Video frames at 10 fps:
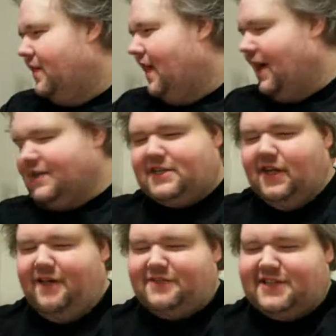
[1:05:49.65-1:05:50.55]
I still
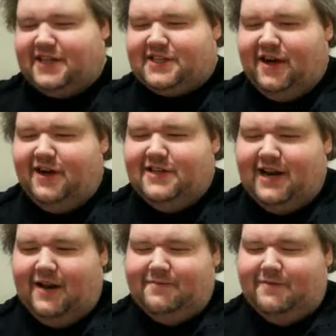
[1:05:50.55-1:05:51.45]
have six cards and
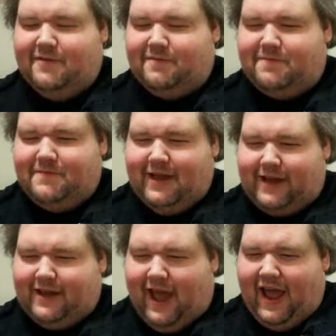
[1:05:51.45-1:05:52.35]
I'm, like,
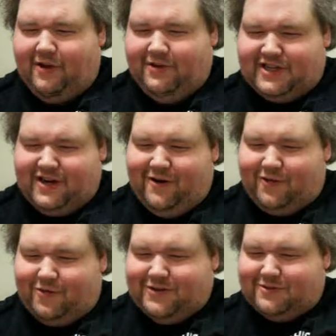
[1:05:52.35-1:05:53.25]
anguishing over
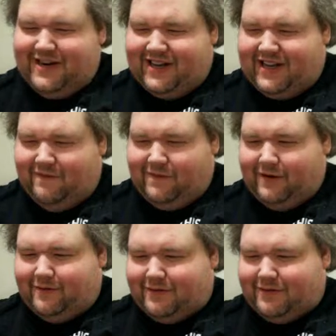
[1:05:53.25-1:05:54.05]
which one to give you.